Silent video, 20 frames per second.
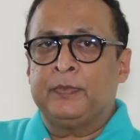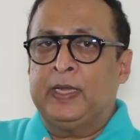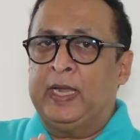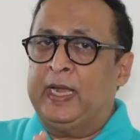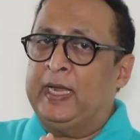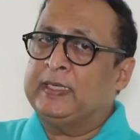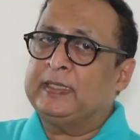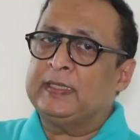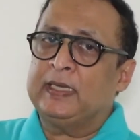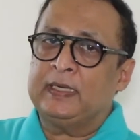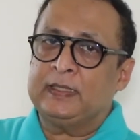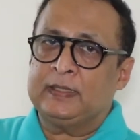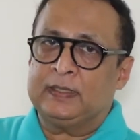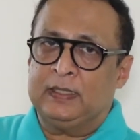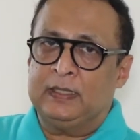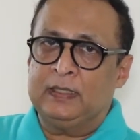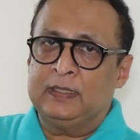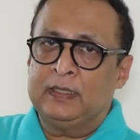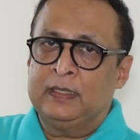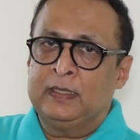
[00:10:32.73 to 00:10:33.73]
As a
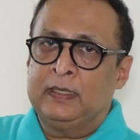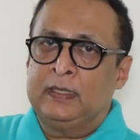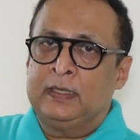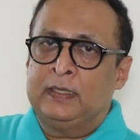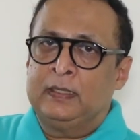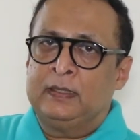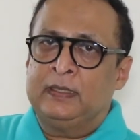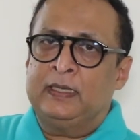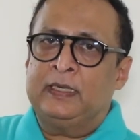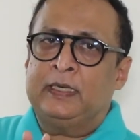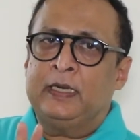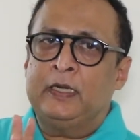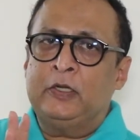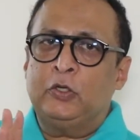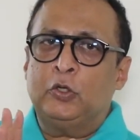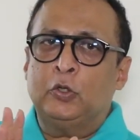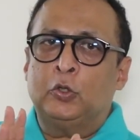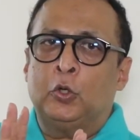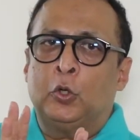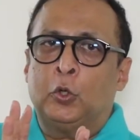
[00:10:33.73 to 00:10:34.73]
result, they tend
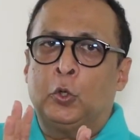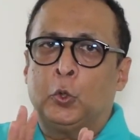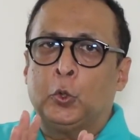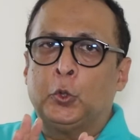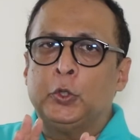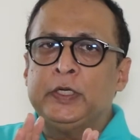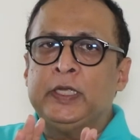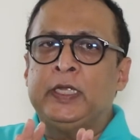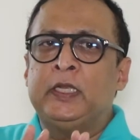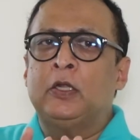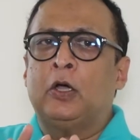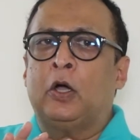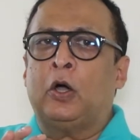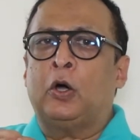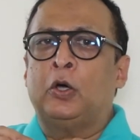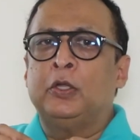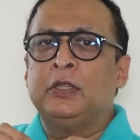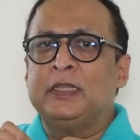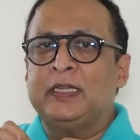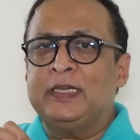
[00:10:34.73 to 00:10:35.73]
to hone in
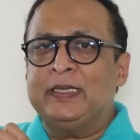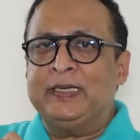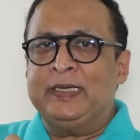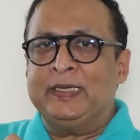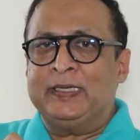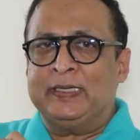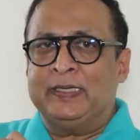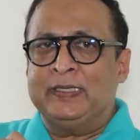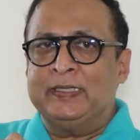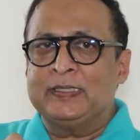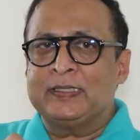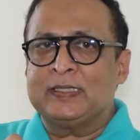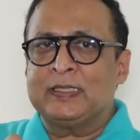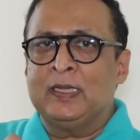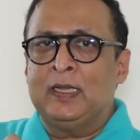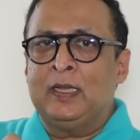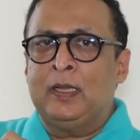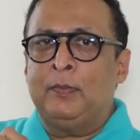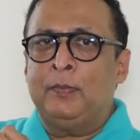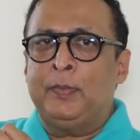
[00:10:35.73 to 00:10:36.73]
on the details
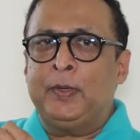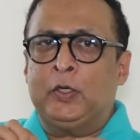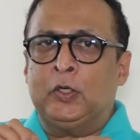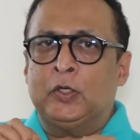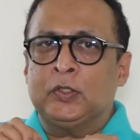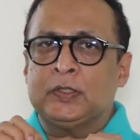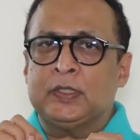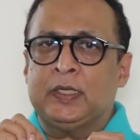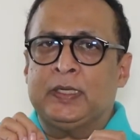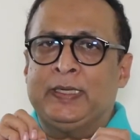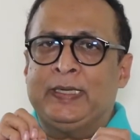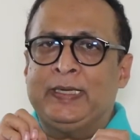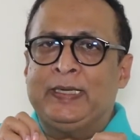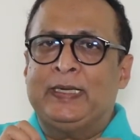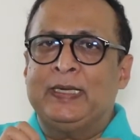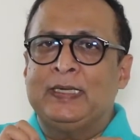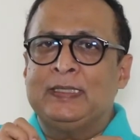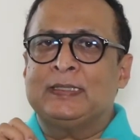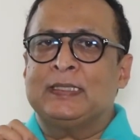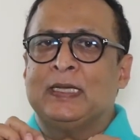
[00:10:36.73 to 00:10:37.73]
because the
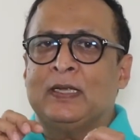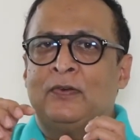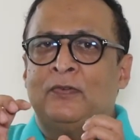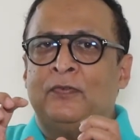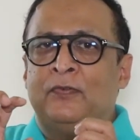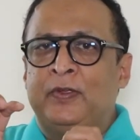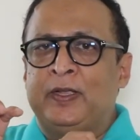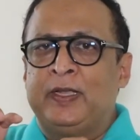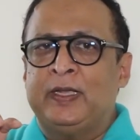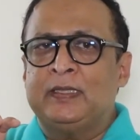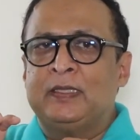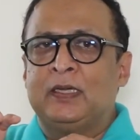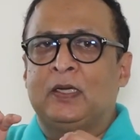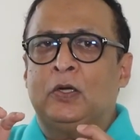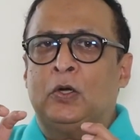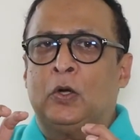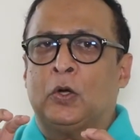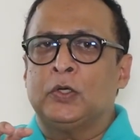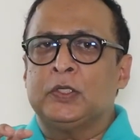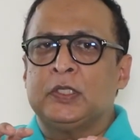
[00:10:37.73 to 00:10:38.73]
details are where the
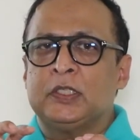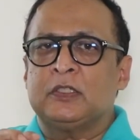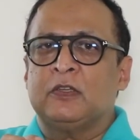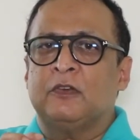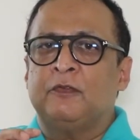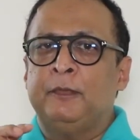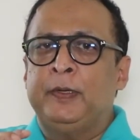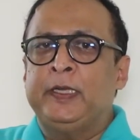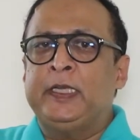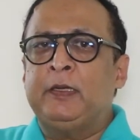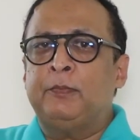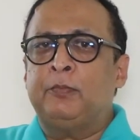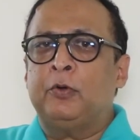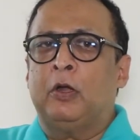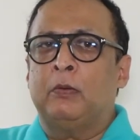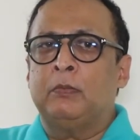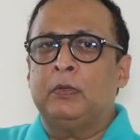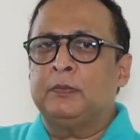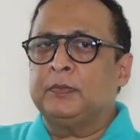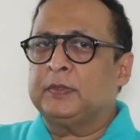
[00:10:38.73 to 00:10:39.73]
causes of many
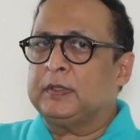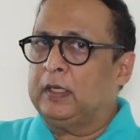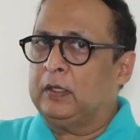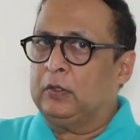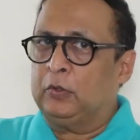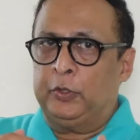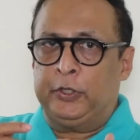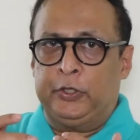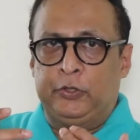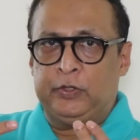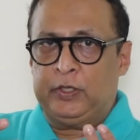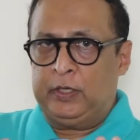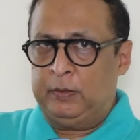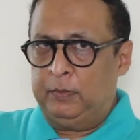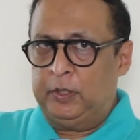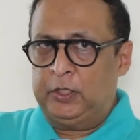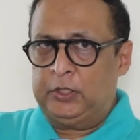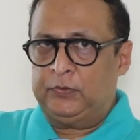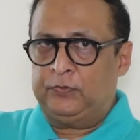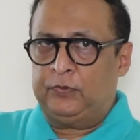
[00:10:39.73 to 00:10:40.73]
problems are going to
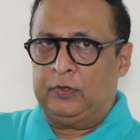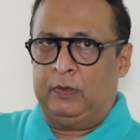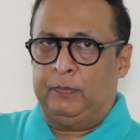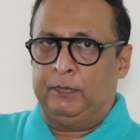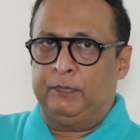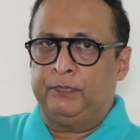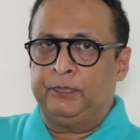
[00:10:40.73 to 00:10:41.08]
emerge from.